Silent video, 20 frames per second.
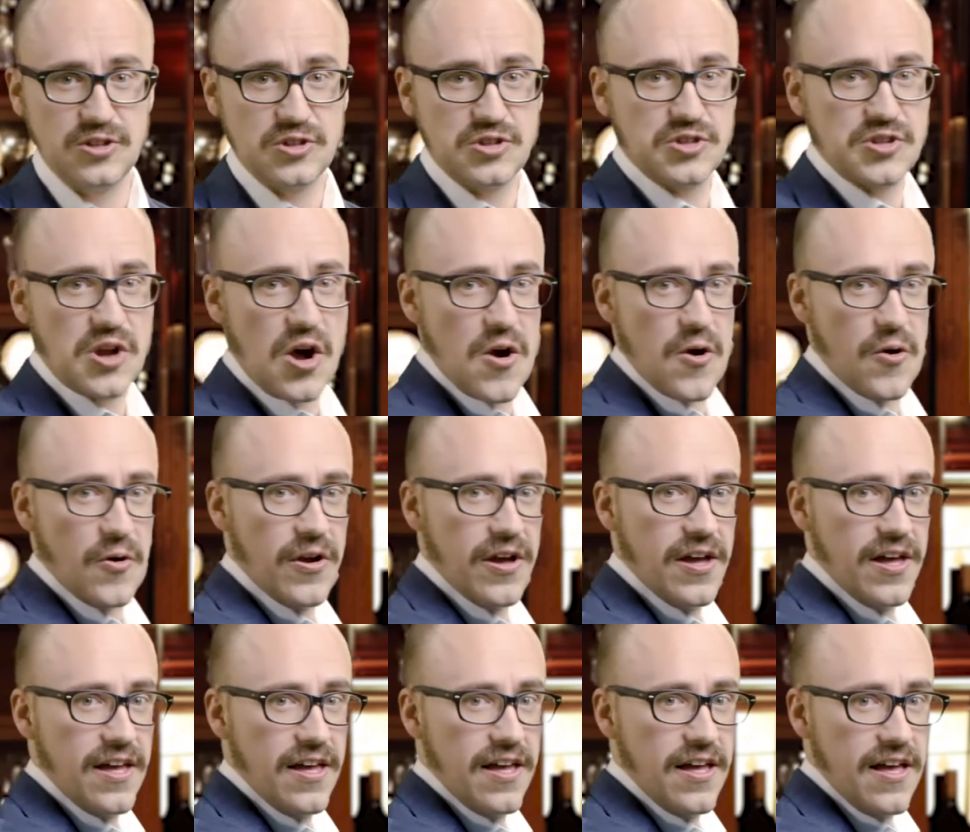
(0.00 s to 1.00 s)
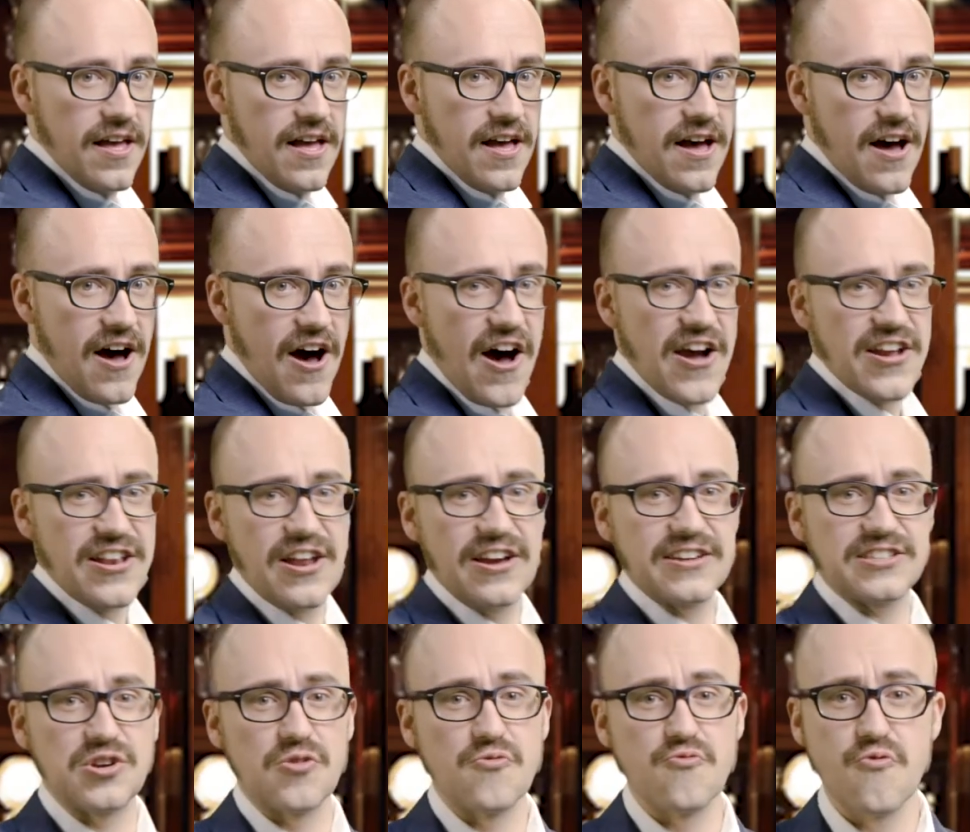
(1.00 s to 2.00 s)
So, I'd
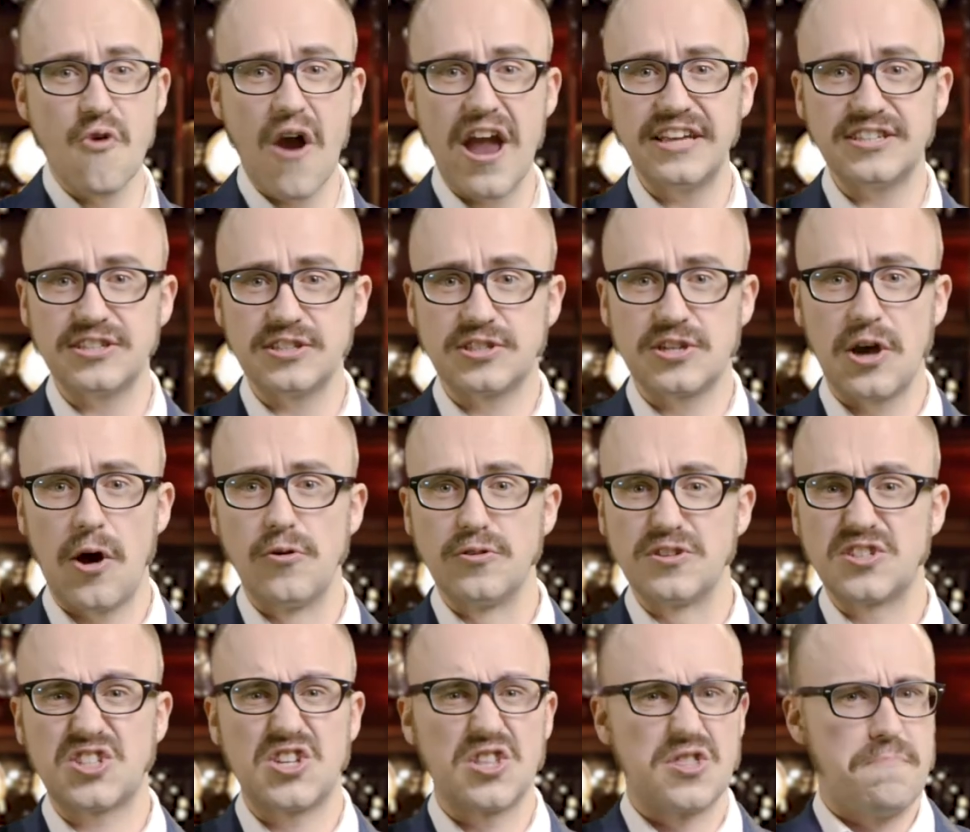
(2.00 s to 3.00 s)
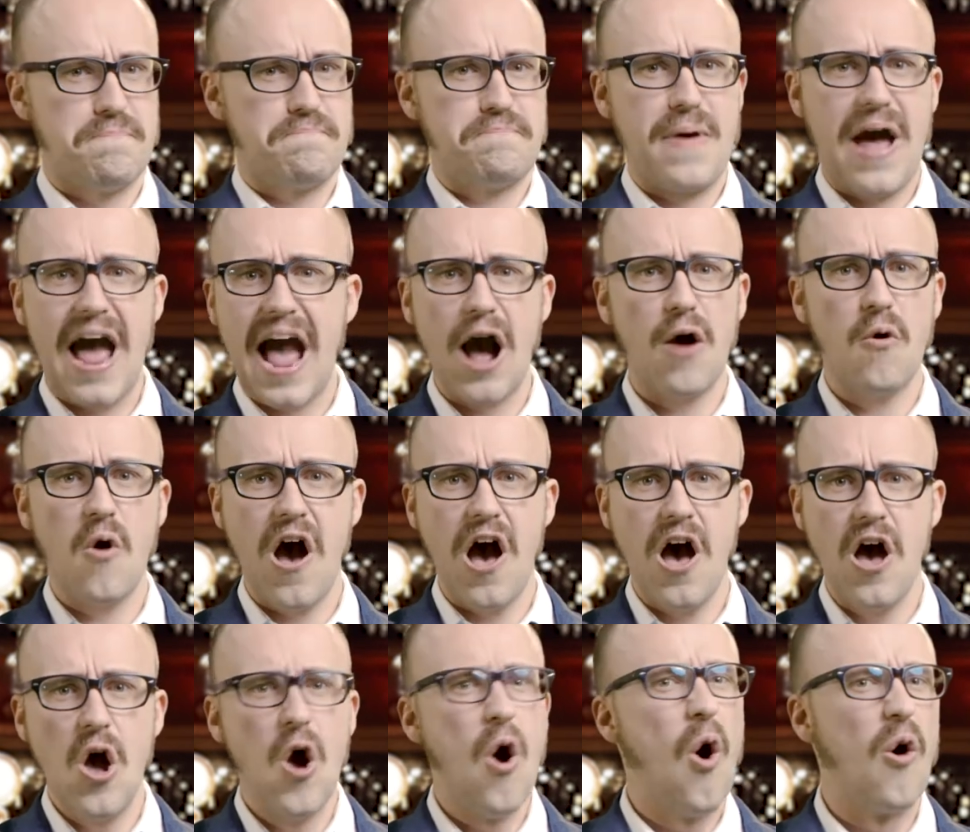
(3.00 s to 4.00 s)
like to raise a toast to the power